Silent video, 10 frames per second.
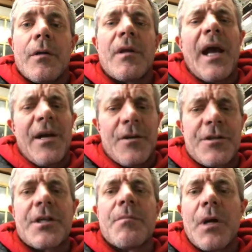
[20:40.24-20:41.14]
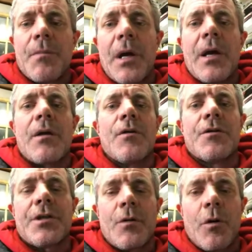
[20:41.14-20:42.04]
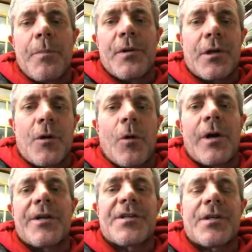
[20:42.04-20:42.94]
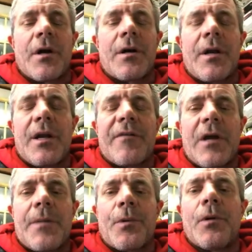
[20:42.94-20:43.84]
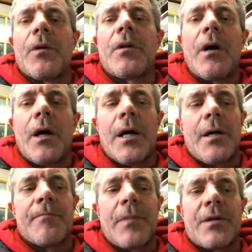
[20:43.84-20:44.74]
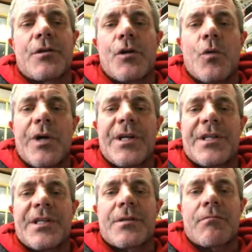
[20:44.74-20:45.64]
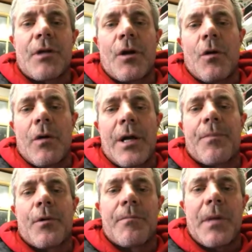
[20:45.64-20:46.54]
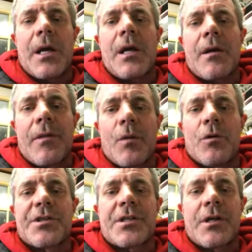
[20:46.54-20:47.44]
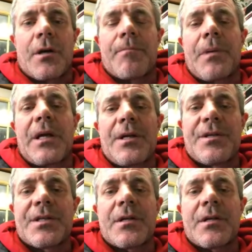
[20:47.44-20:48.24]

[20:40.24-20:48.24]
Yeah, usually mid-May. Usually we'll put the corn in starting end of April, in 2 weeks, April, May, and then we'll start beans.